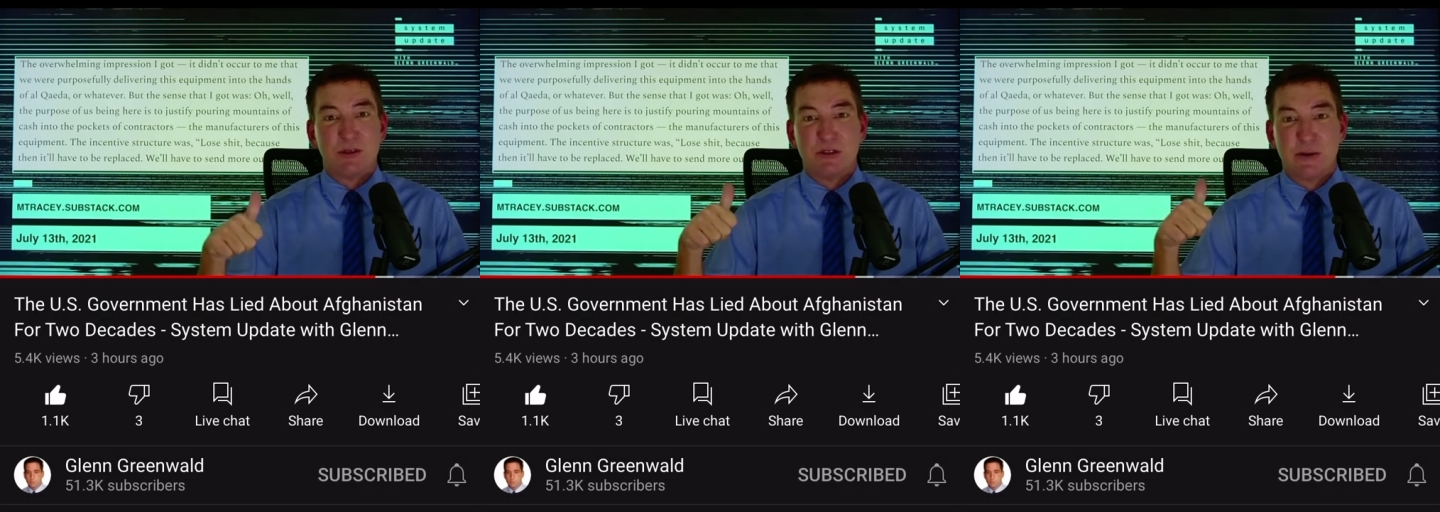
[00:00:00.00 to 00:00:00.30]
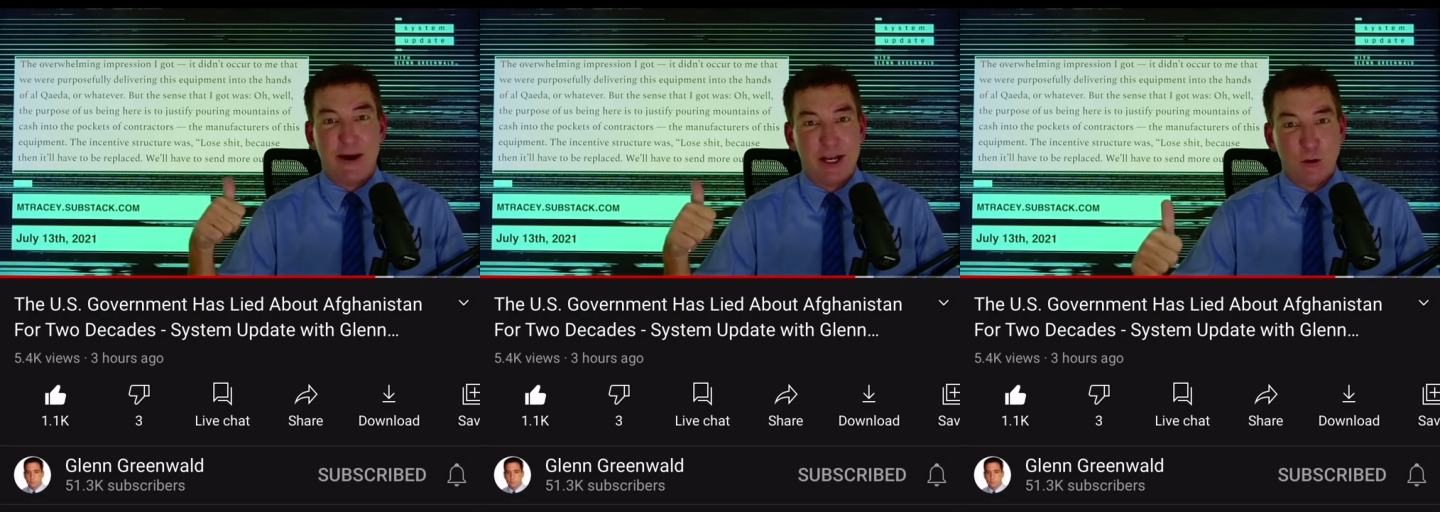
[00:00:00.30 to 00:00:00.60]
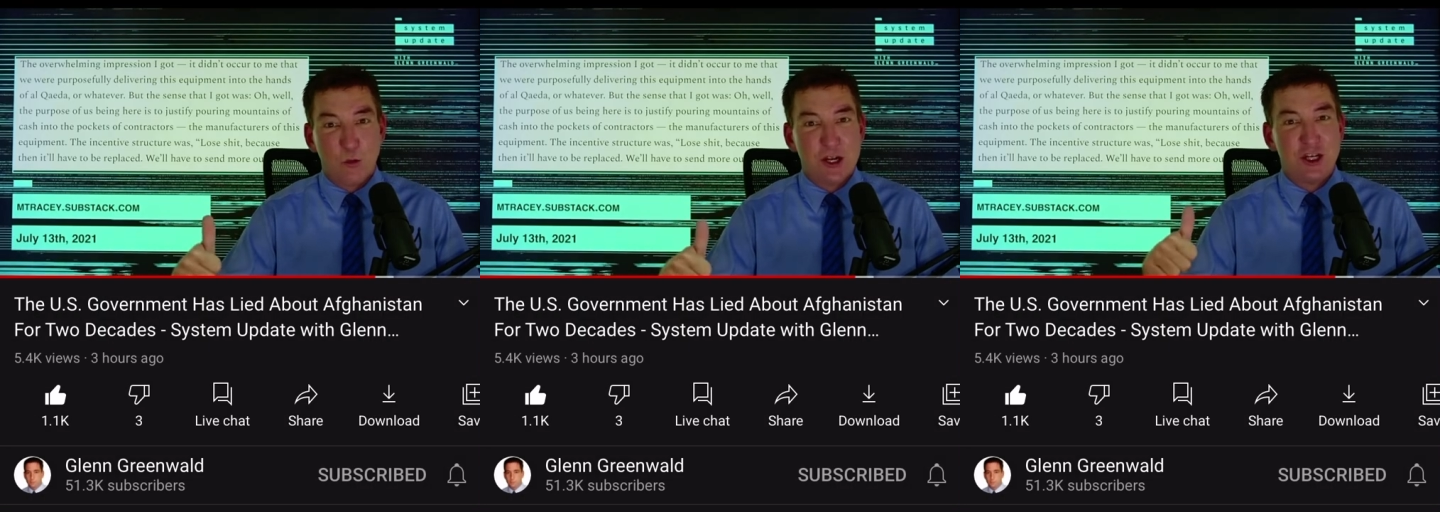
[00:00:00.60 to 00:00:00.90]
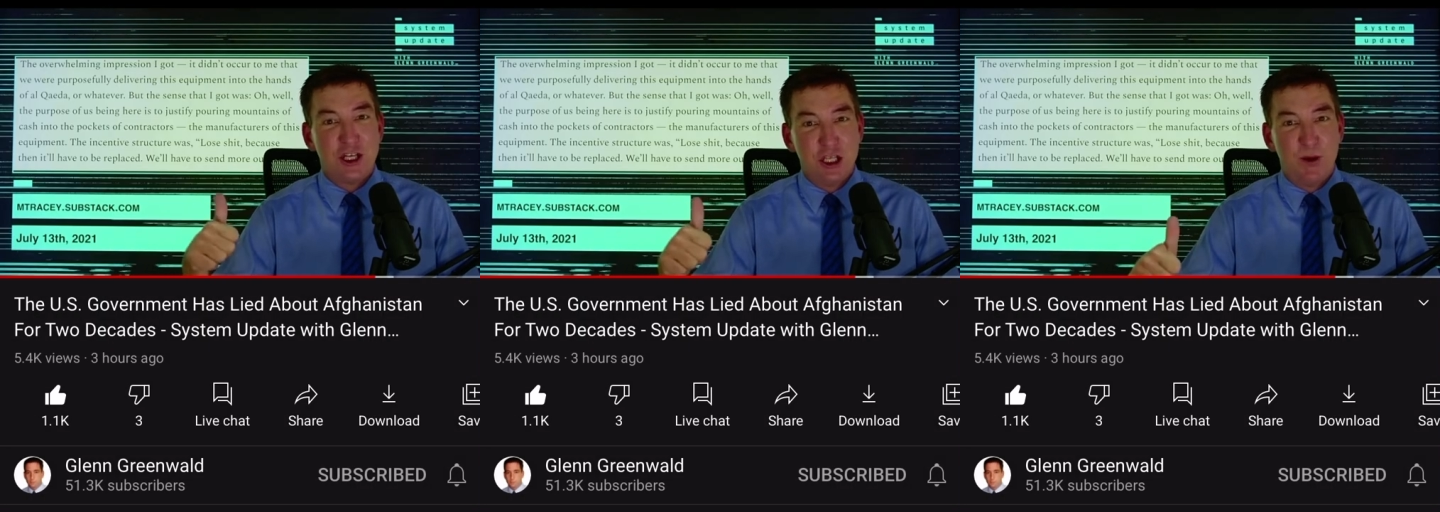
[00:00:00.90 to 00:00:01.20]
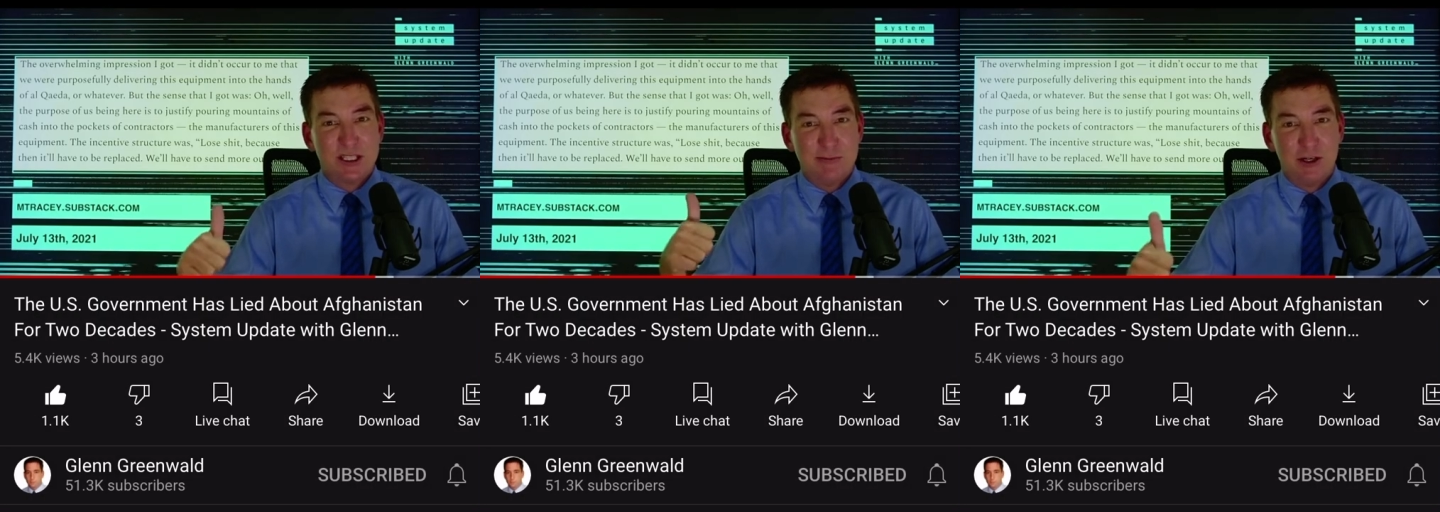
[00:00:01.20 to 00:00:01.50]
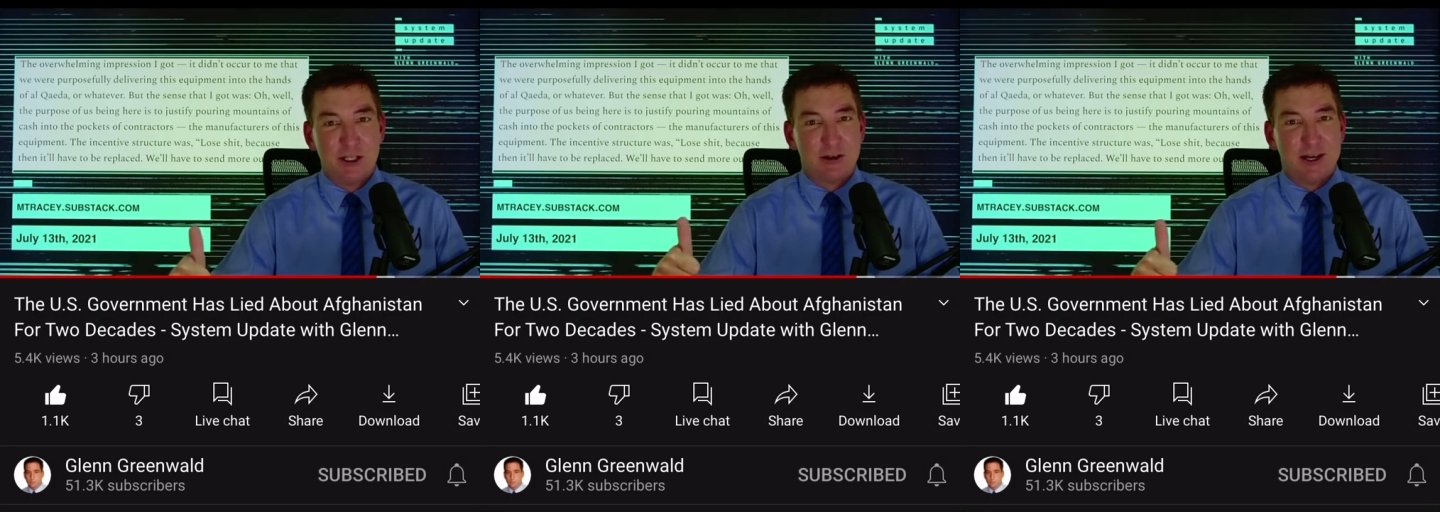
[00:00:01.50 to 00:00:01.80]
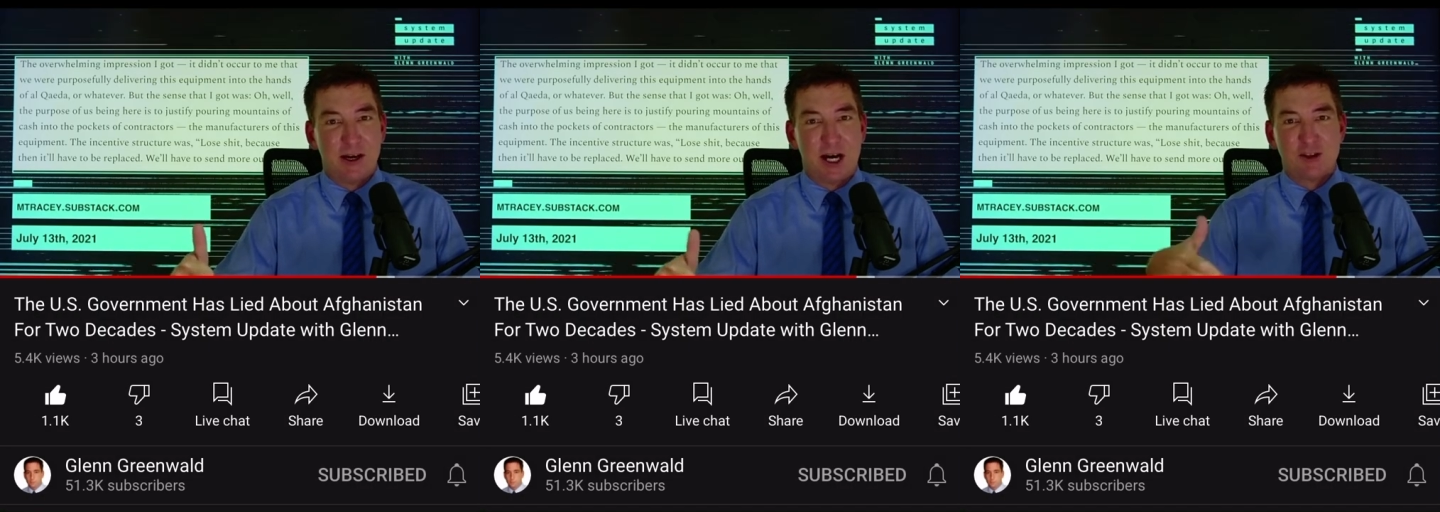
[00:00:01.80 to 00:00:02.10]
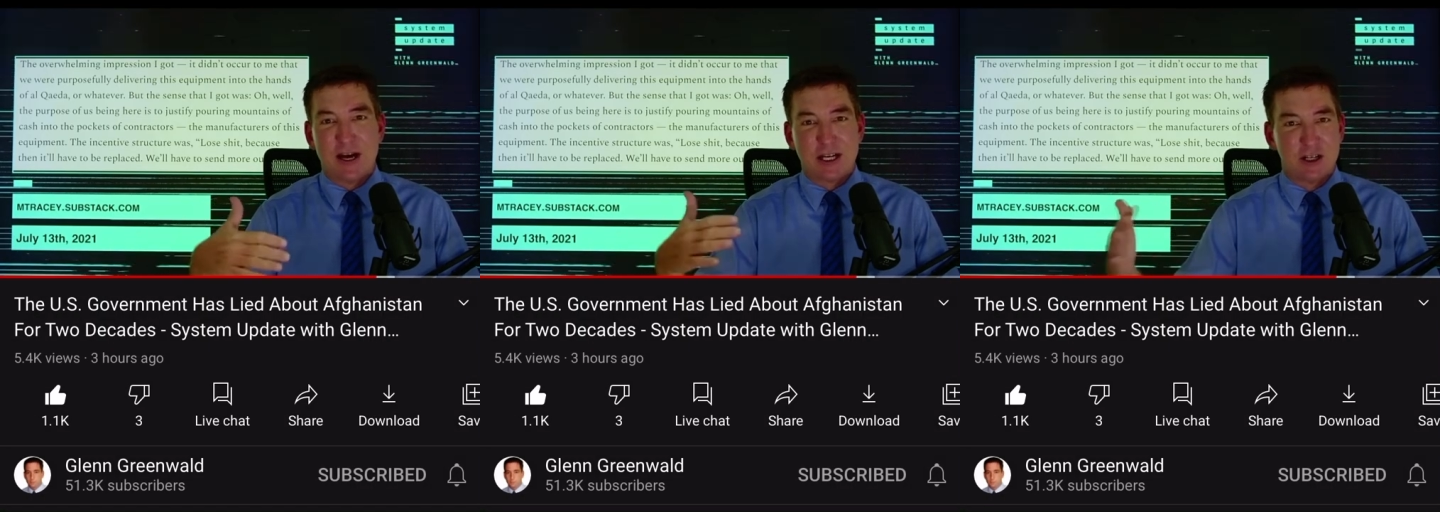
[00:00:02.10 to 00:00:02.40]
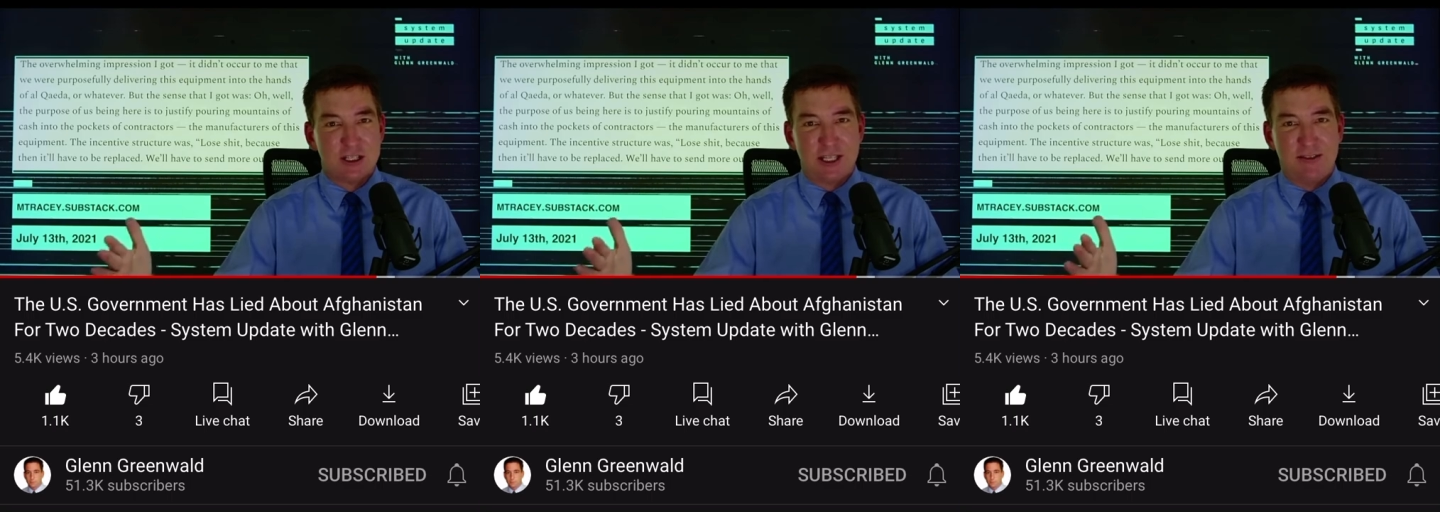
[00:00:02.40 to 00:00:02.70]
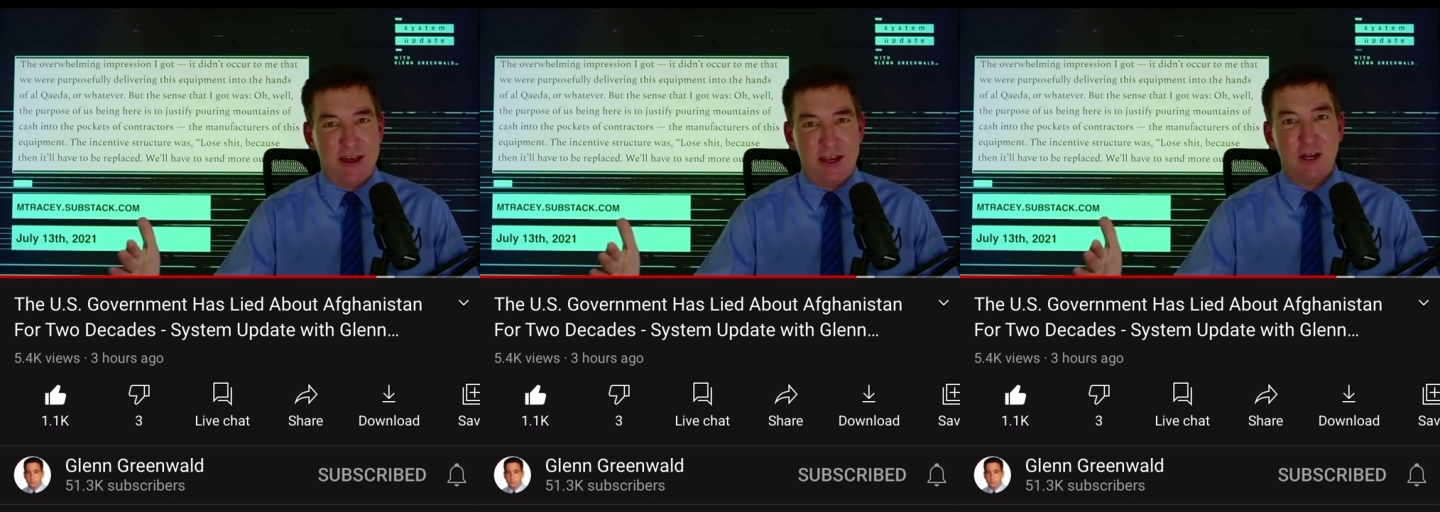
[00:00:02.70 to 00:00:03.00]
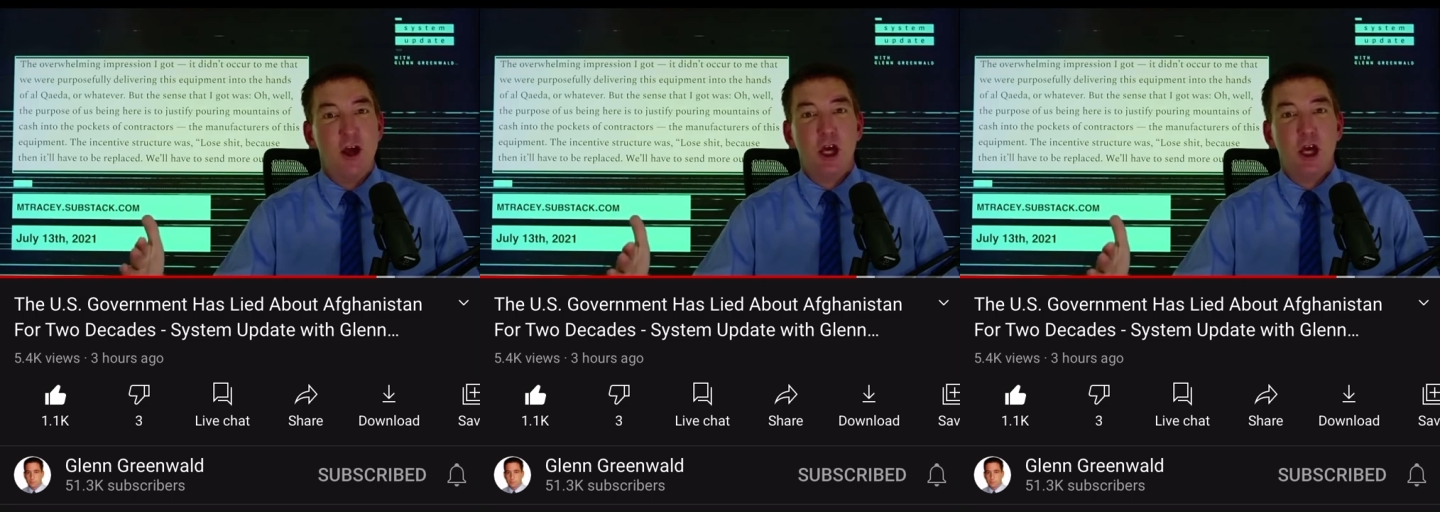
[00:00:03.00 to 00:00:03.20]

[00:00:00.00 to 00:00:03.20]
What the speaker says: It was about enriching U.S. military contractors and then